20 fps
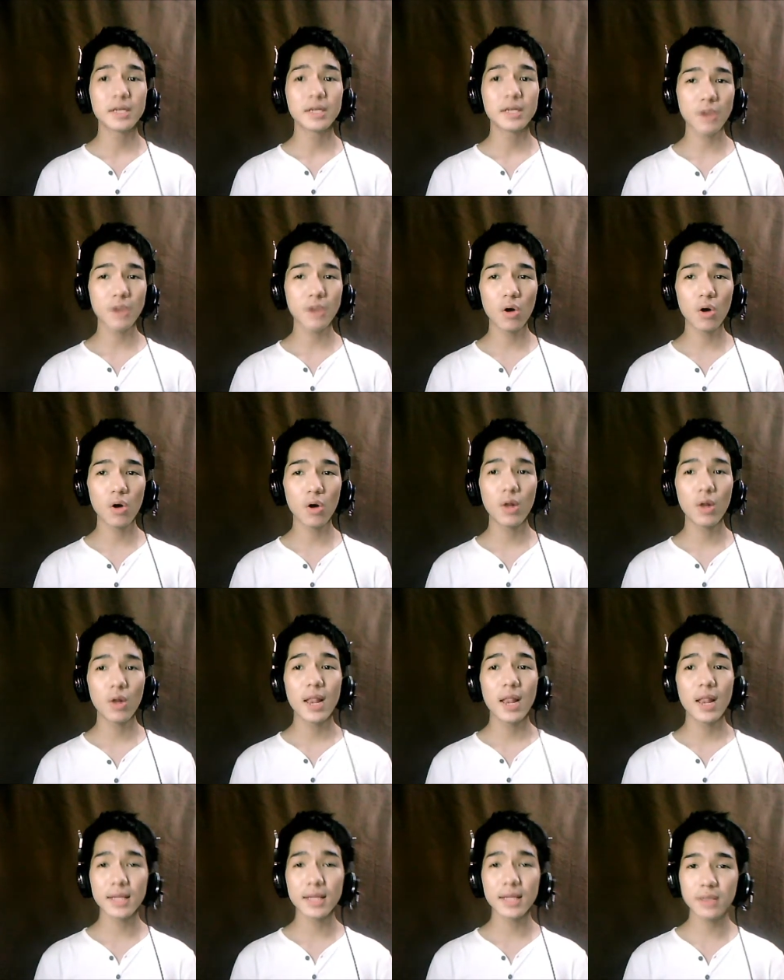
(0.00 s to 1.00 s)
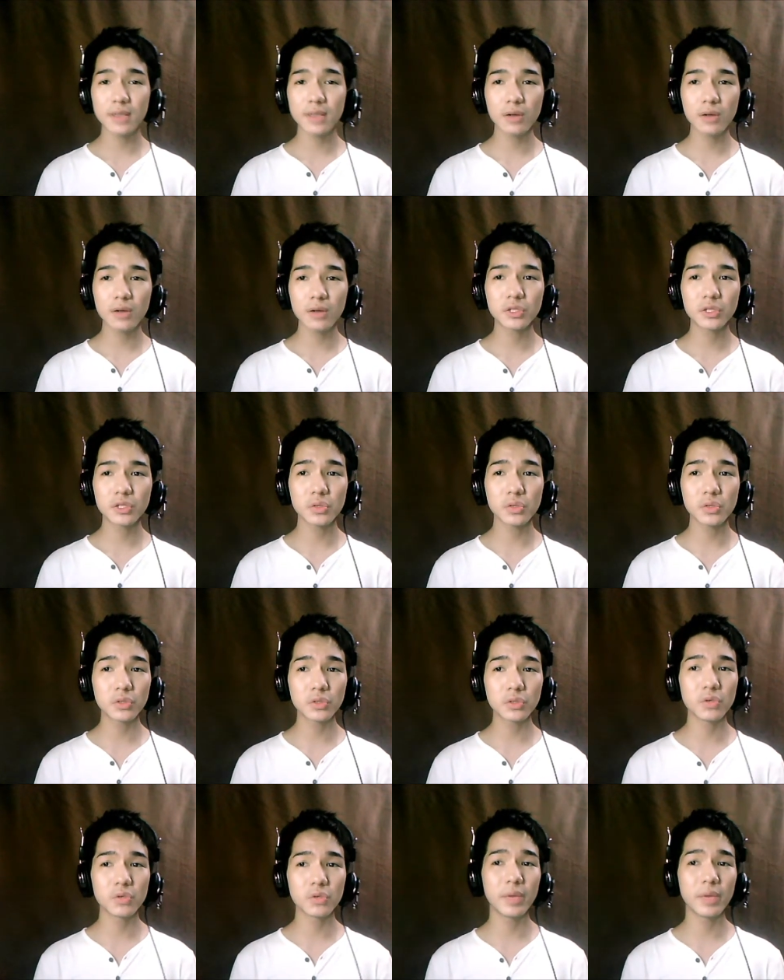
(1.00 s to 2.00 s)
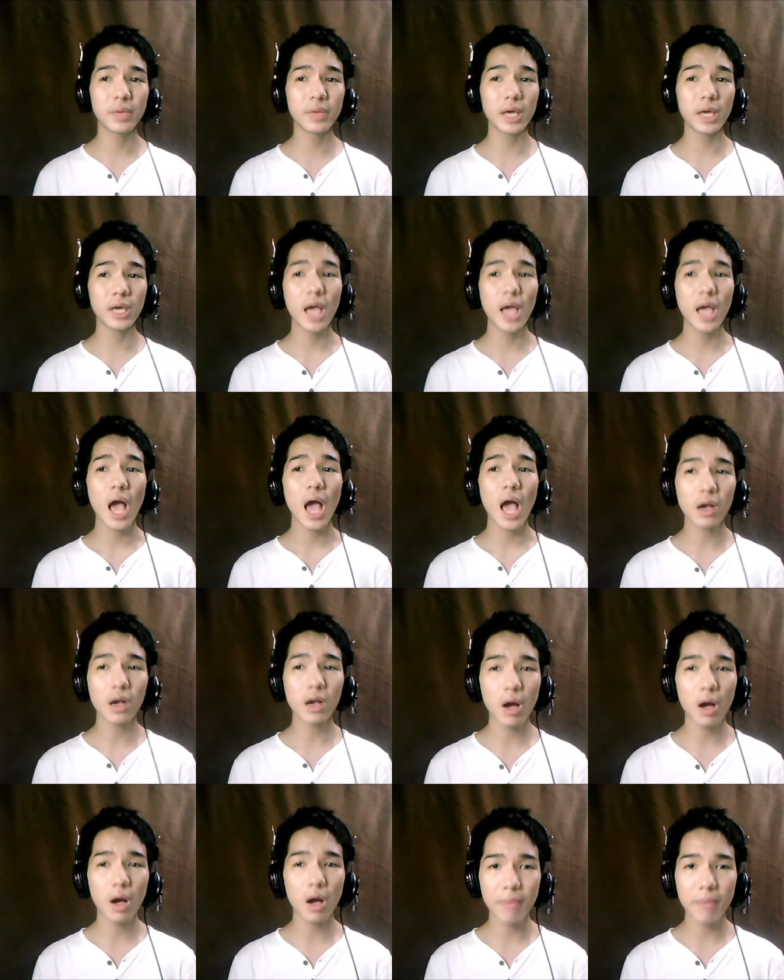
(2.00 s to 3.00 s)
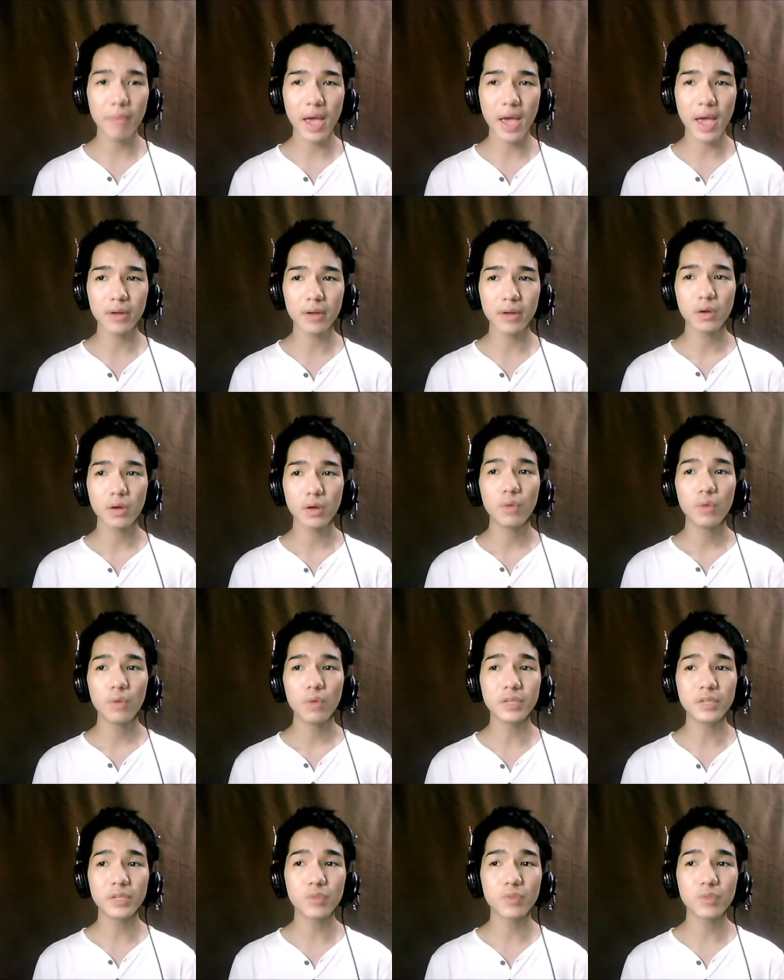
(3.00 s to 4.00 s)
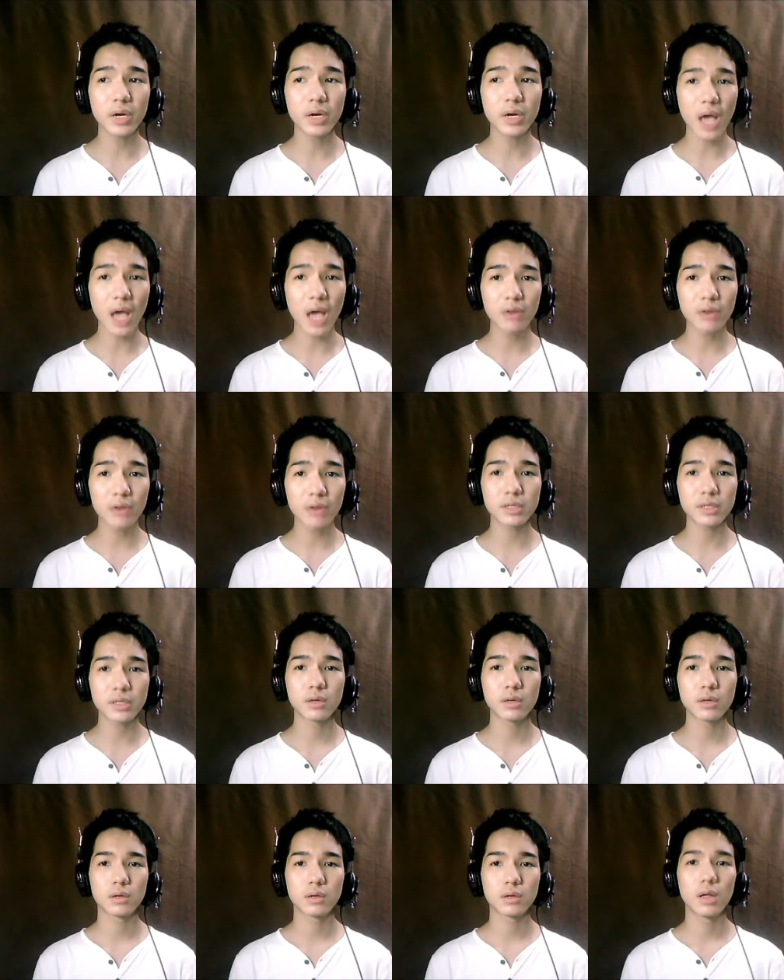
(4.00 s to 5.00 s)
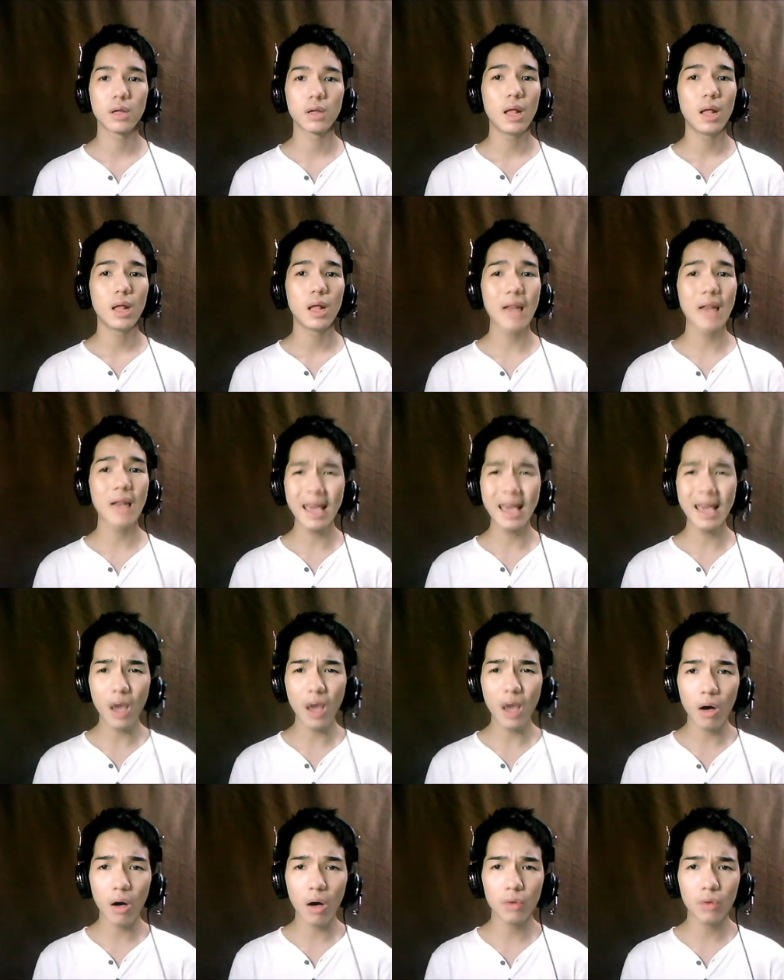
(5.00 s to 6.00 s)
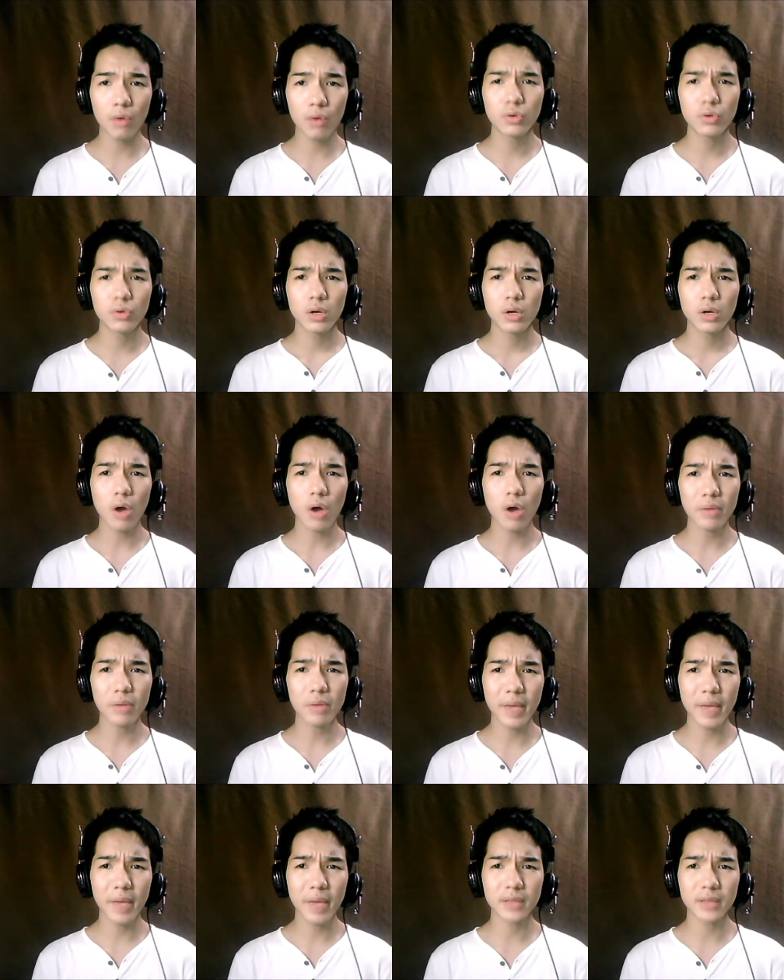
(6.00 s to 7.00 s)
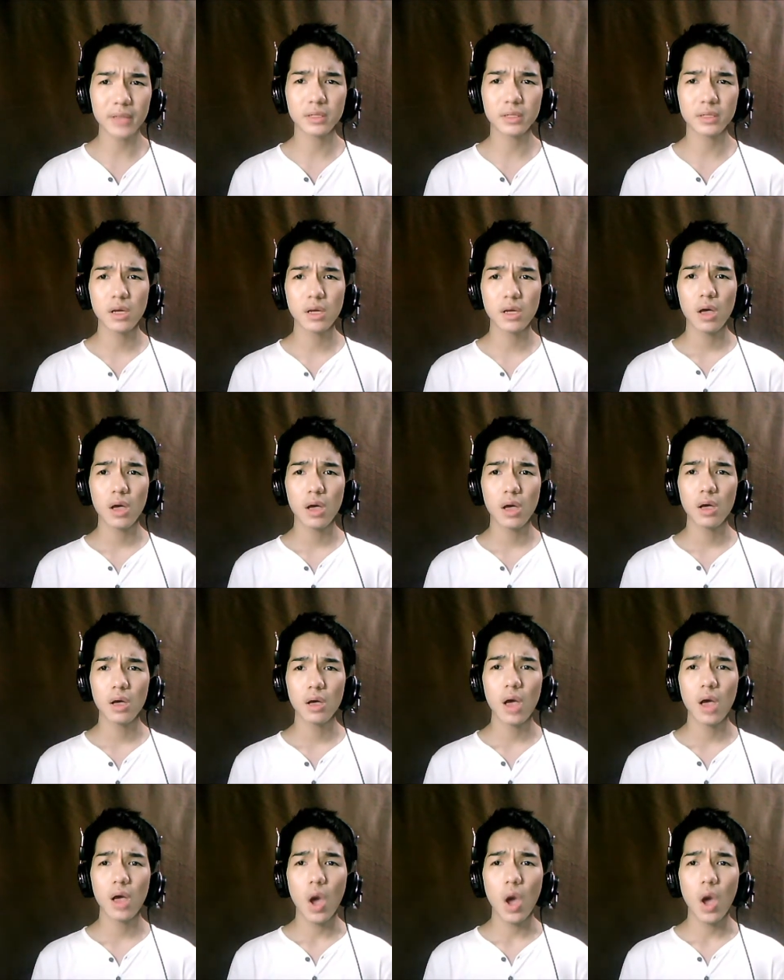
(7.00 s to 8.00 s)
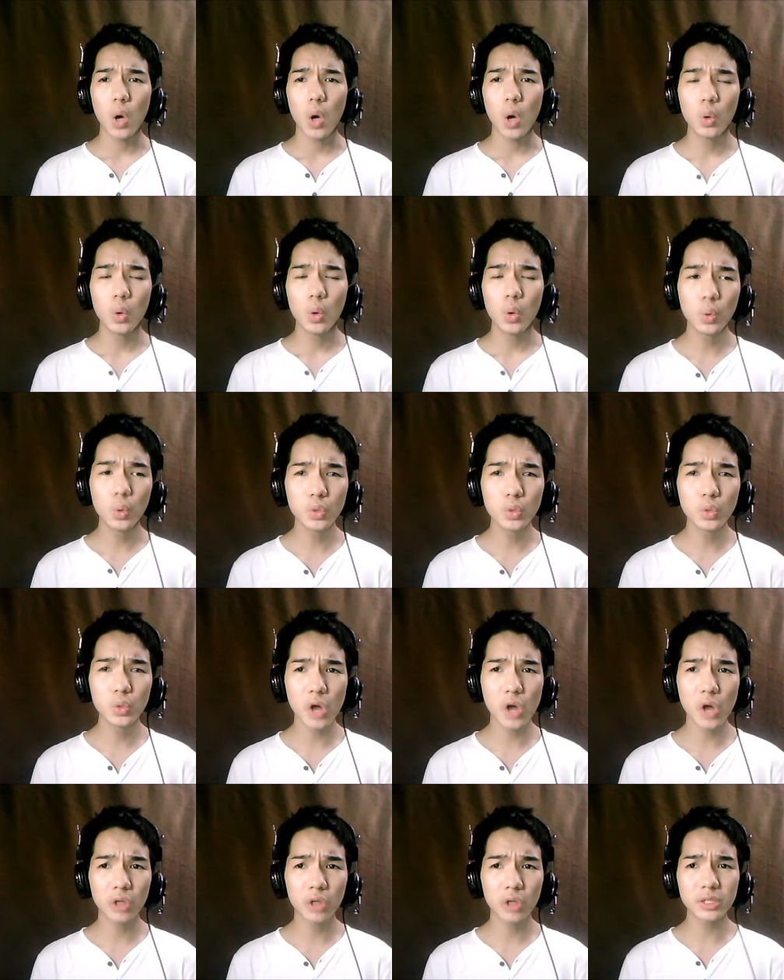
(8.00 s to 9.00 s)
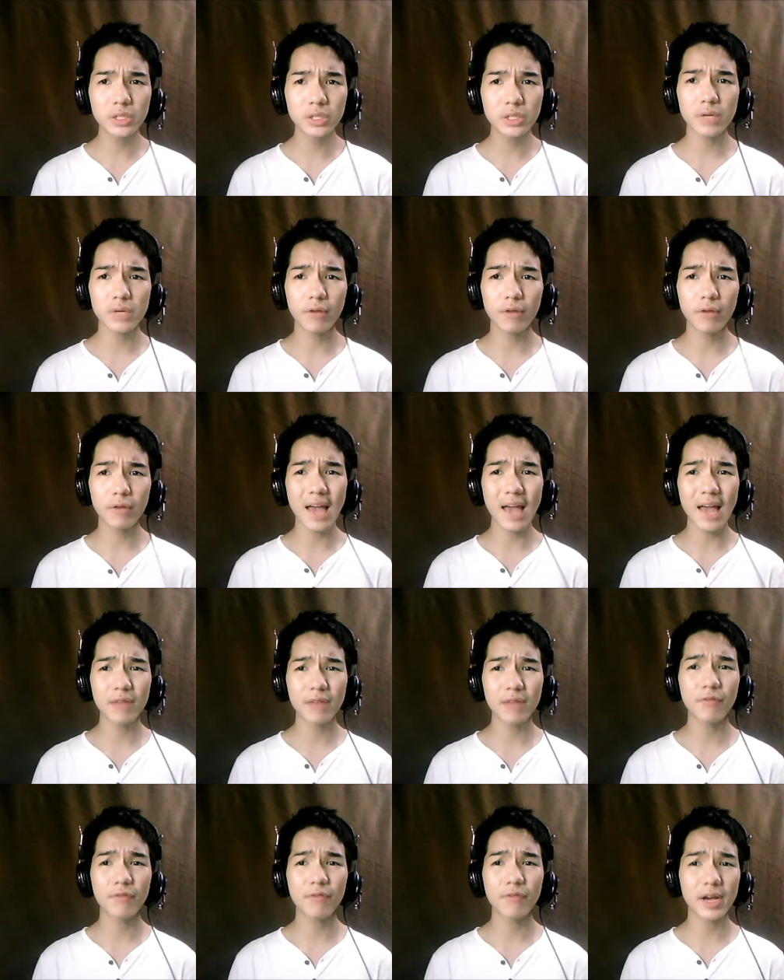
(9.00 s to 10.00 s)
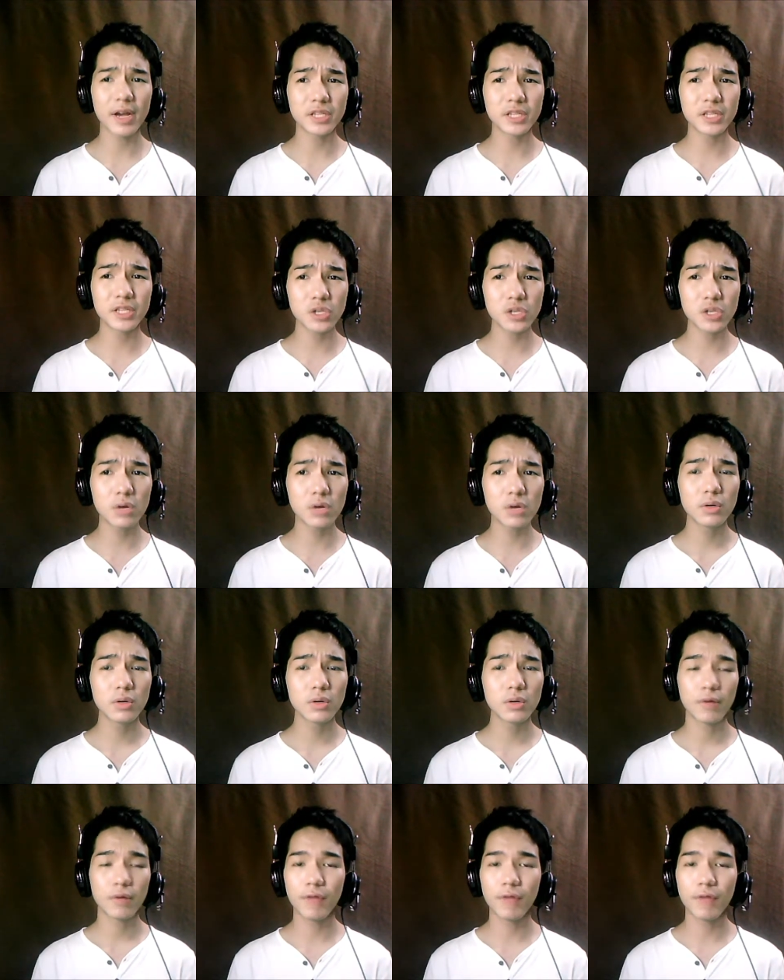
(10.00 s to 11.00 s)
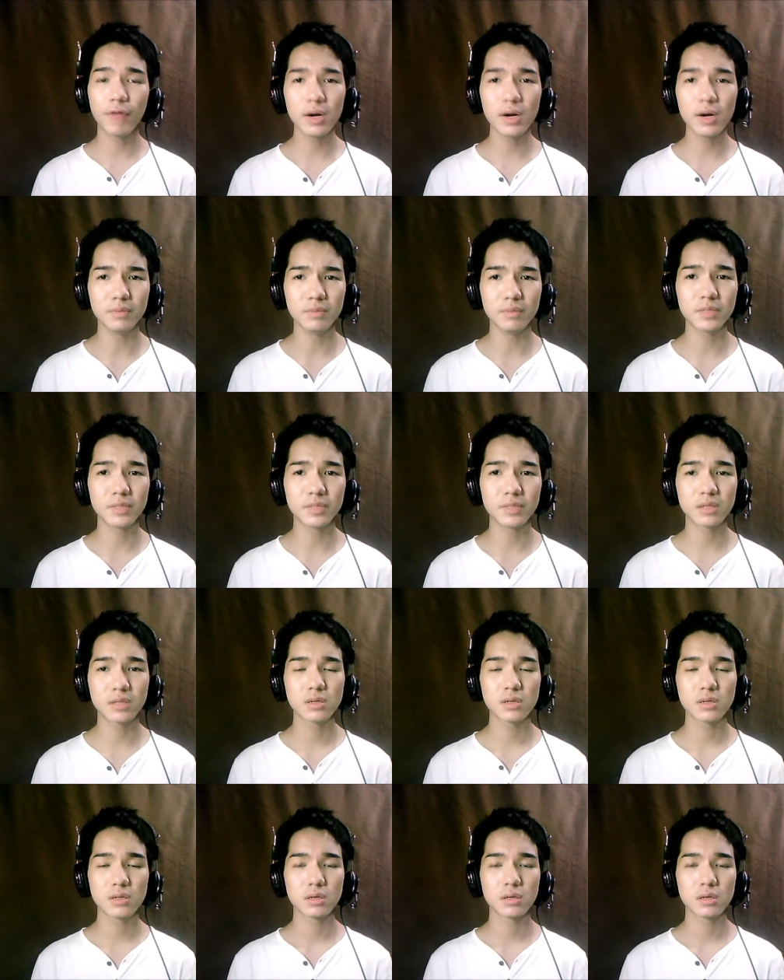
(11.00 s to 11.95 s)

So Lasso took to being a con man which workout. Like or comment who don't run financial firms.